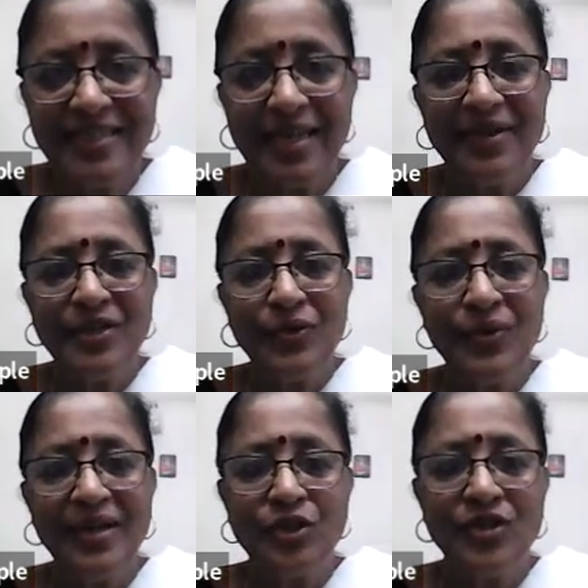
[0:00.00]
is coming
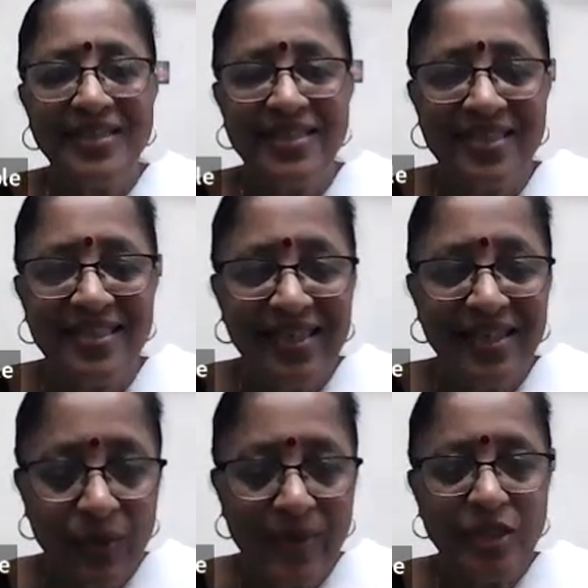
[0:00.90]
to Arjuna's
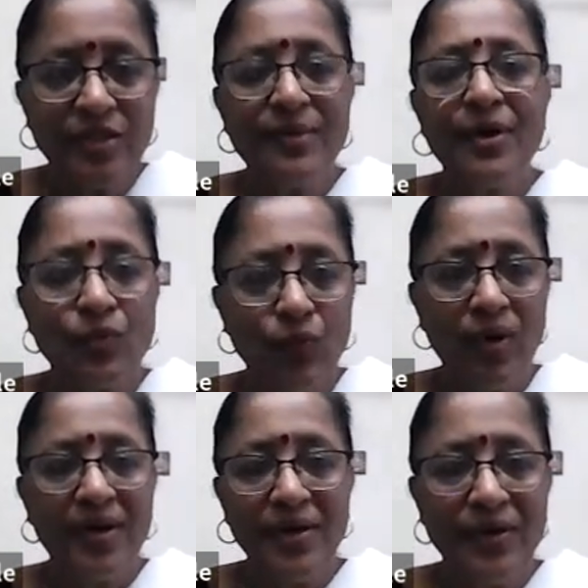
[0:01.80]
question about
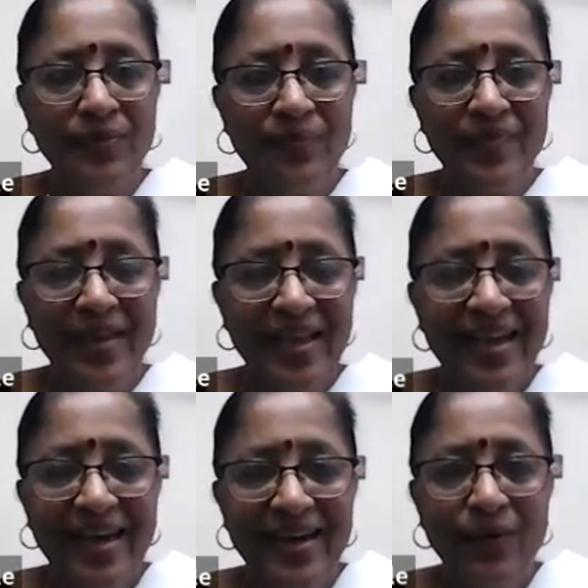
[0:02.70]

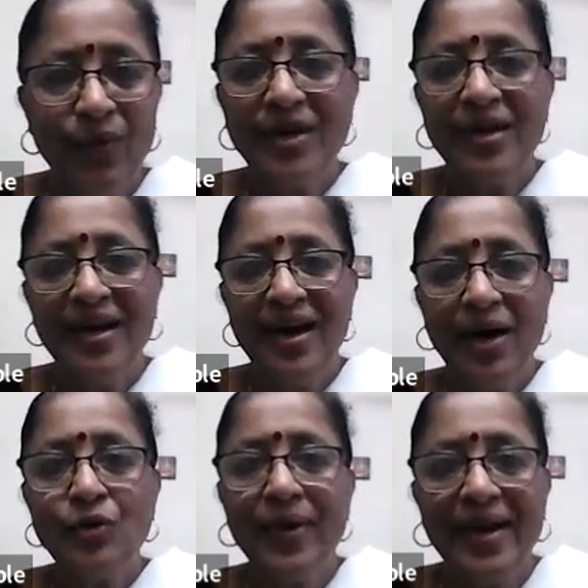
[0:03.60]

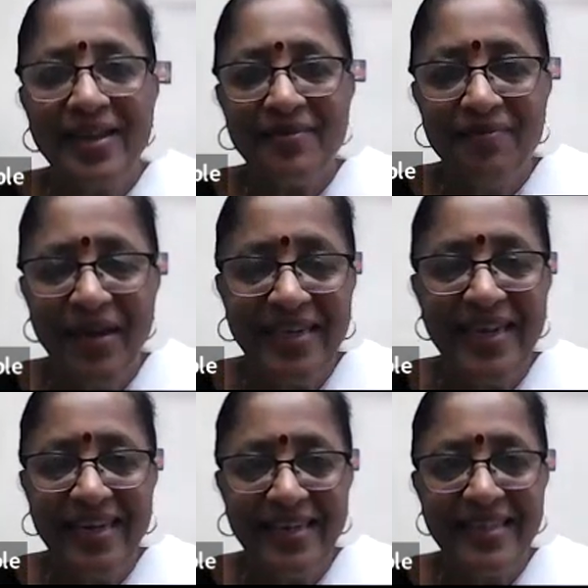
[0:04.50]
how do I
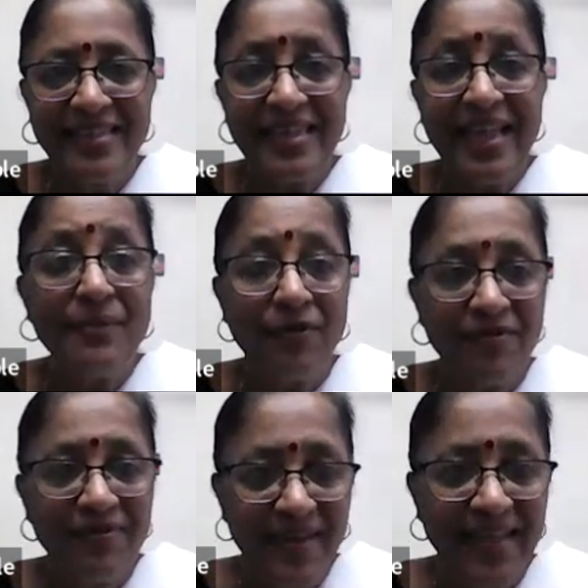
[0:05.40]
meditate at the time of
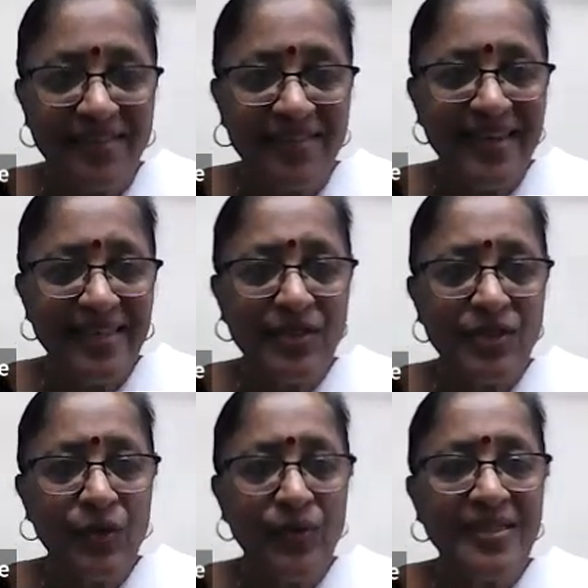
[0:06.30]
death, right?
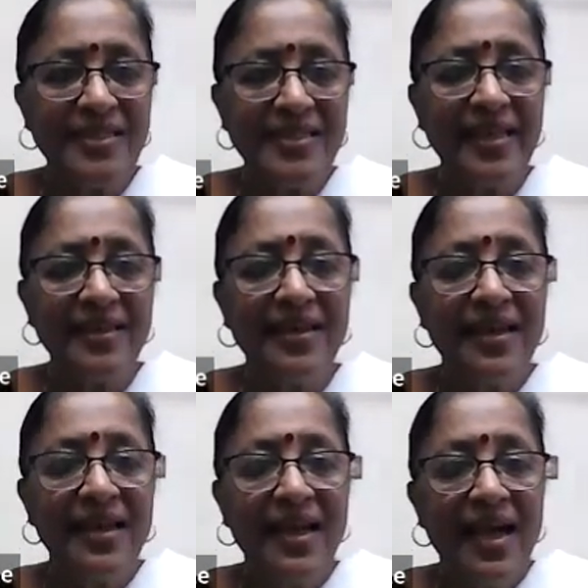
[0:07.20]
So he's saying,
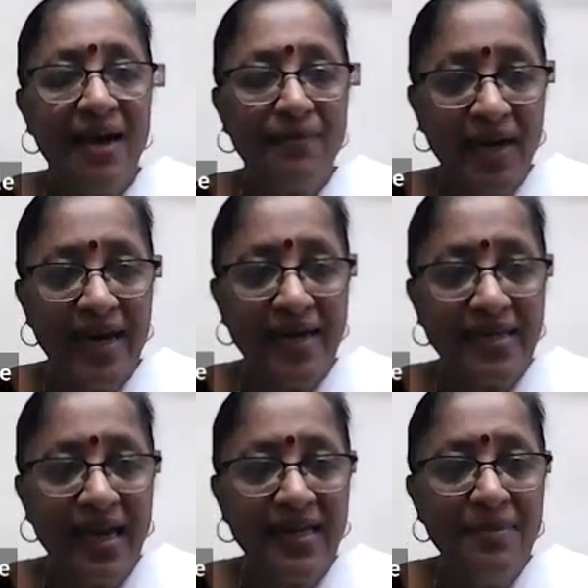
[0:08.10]
Prayana
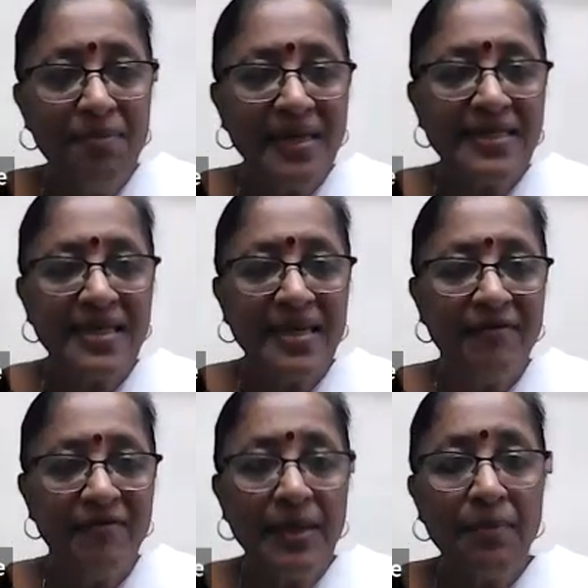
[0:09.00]
kale
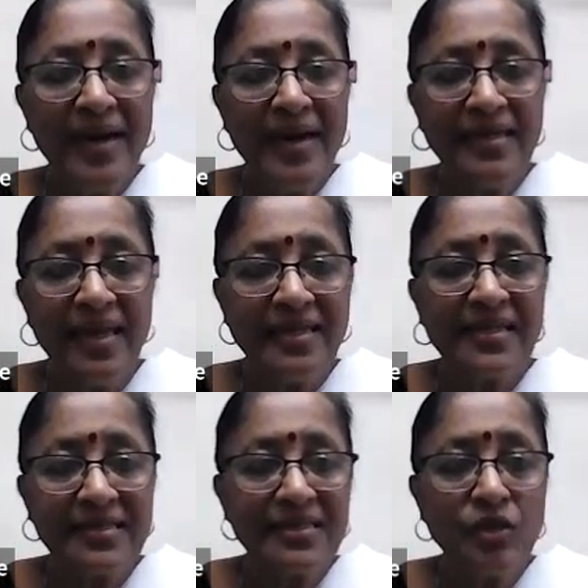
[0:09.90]
manasa, with the mind that
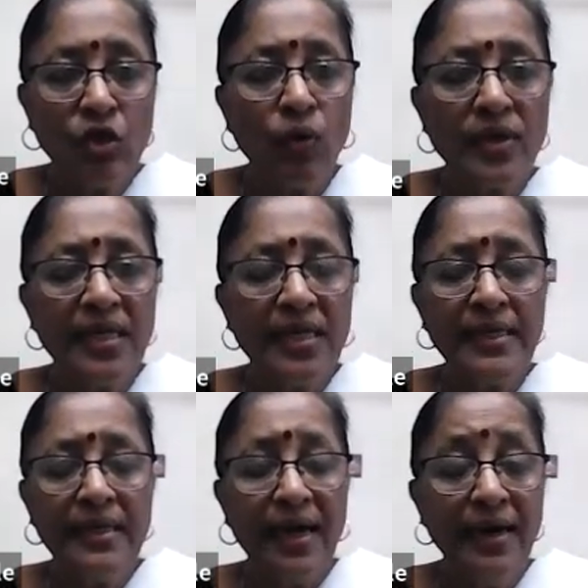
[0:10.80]
is
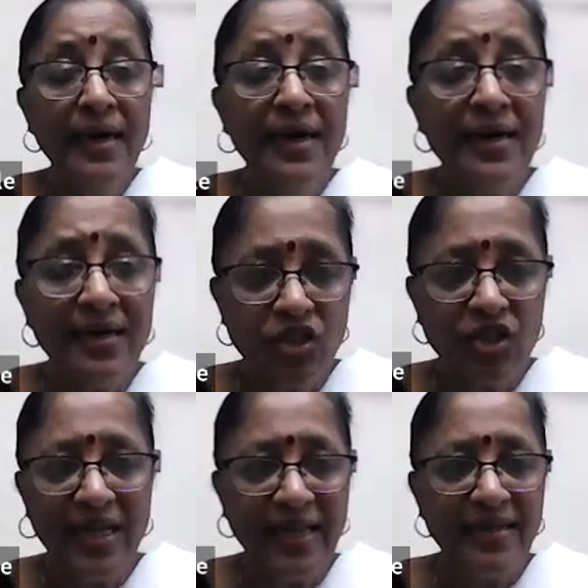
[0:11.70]
totally
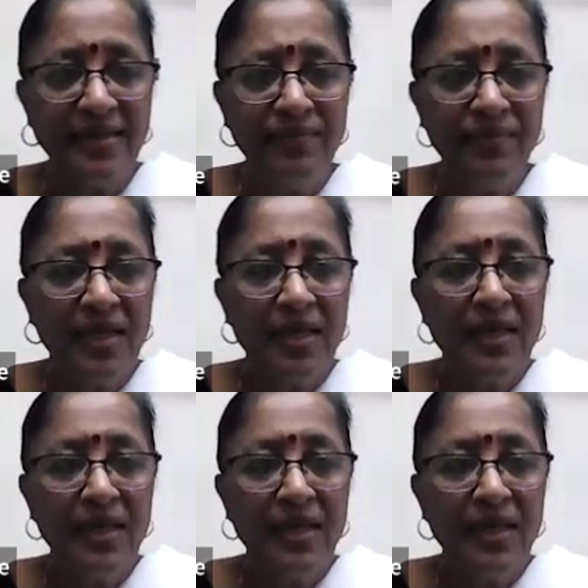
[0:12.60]
achalena,